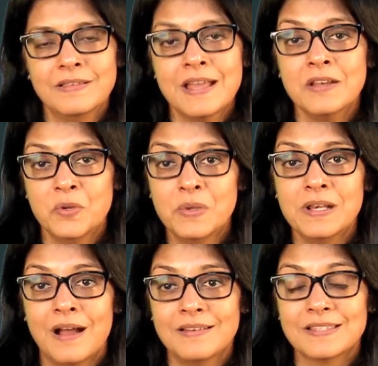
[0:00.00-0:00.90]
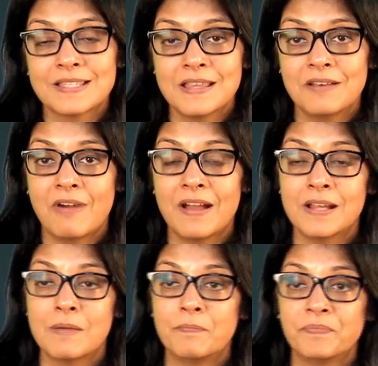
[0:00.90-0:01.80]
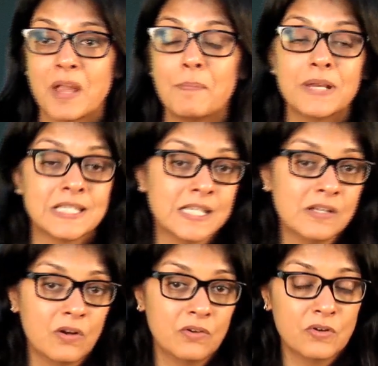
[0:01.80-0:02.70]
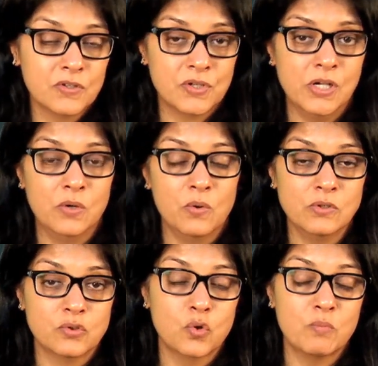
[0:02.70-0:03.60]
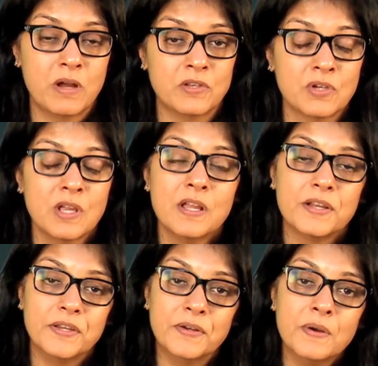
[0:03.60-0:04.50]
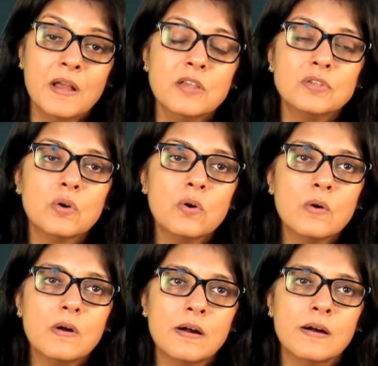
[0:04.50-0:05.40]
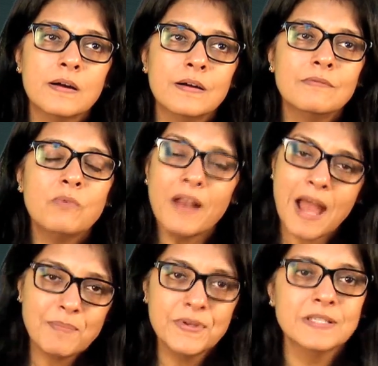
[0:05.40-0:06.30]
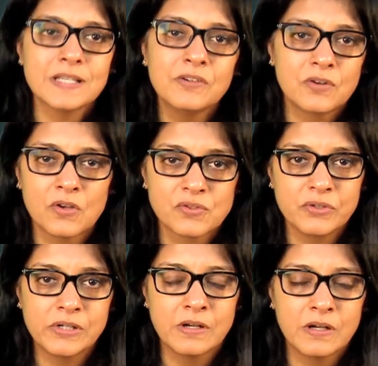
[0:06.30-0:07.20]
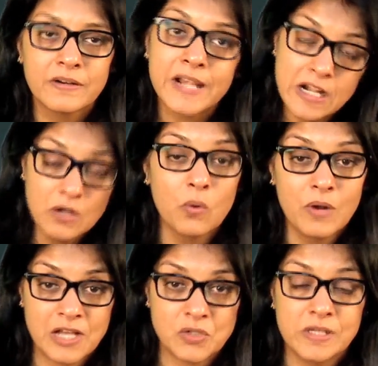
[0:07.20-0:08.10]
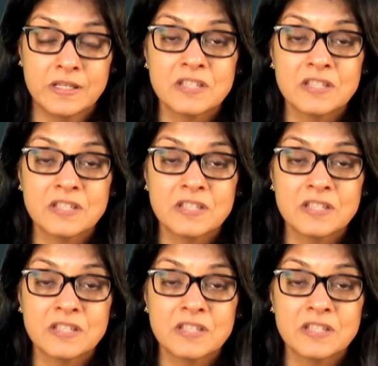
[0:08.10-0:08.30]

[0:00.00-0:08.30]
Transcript: then you will understand that why I am pressing on cross cradle hold so much. So what happens in cradle hold, actually